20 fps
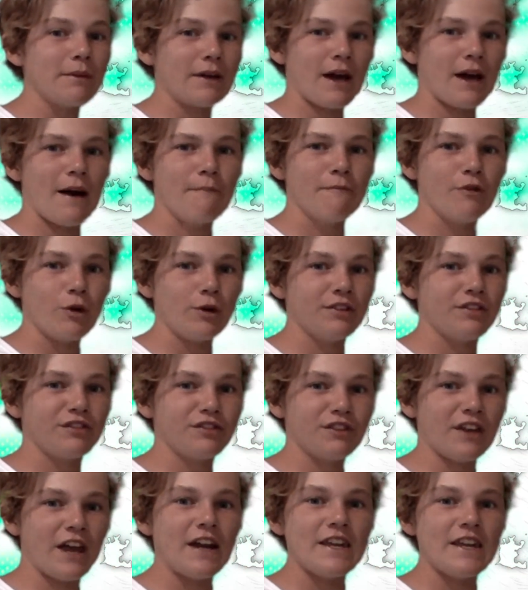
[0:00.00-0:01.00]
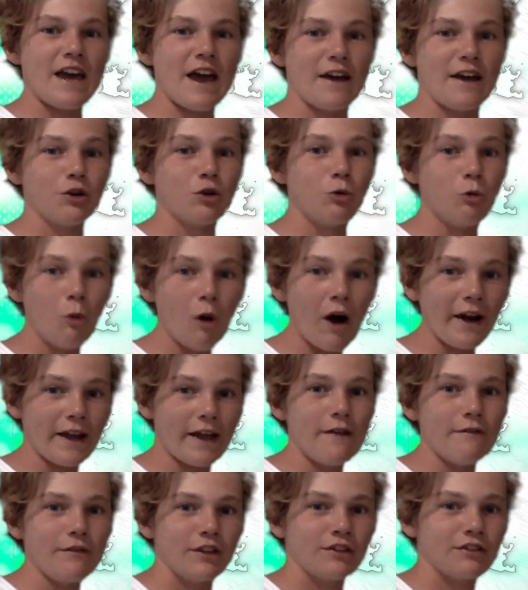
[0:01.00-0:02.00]
become very steady and quite
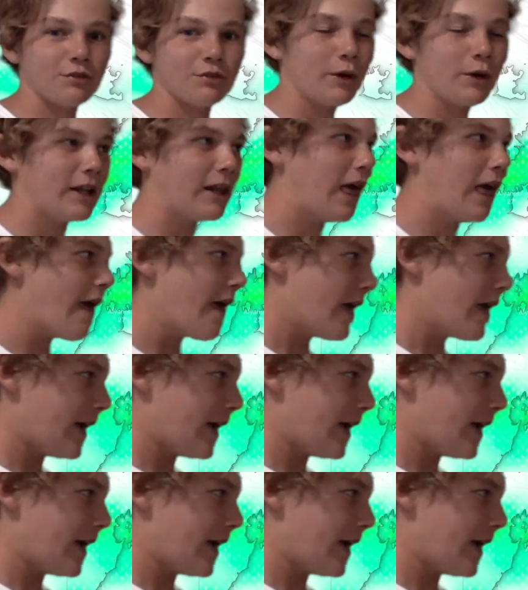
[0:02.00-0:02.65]
heavy as well.